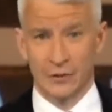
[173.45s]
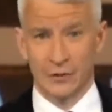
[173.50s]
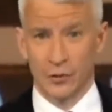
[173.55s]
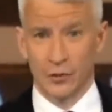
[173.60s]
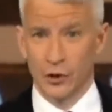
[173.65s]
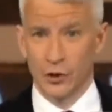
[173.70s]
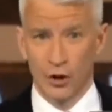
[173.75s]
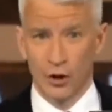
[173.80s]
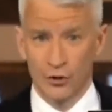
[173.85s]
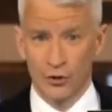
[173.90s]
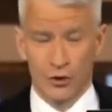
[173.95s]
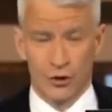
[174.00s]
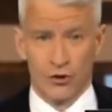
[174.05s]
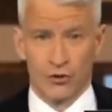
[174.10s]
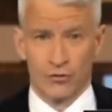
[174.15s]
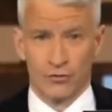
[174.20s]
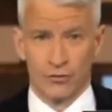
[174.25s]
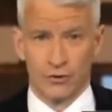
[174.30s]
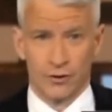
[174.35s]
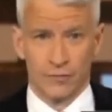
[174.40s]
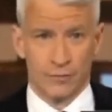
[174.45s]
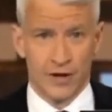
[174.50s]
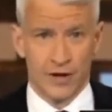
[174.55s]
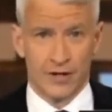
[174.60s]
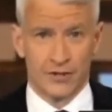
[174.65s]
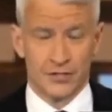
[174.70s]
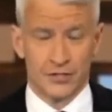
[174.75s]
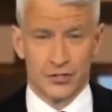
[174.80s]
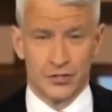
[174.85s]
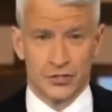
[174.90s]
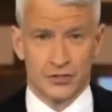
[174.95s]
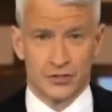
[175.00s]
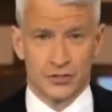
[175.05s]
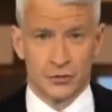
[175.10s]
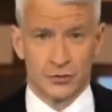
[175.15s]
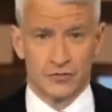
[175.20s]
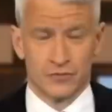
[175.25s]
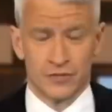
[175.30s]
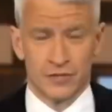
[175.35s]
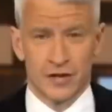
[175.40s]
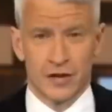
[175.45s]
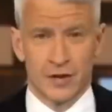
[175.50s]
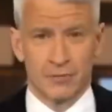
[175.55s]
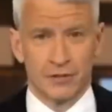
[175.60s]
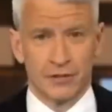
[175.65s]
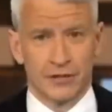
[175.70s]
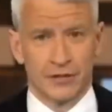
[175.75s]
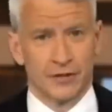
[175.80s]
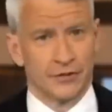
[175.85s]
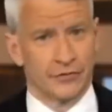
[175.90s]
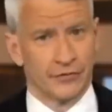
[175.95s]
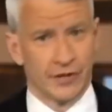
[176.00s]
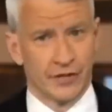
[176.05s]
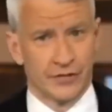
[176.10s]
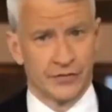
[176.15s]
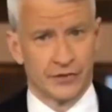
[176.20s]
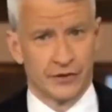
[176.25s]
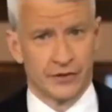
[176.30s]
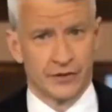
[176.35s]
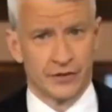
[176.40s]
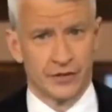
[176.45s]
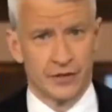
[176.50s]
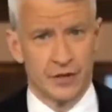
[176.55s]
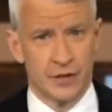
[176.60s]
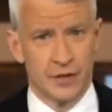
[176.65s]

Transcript: We all know of politicians who've set up legal defense funds.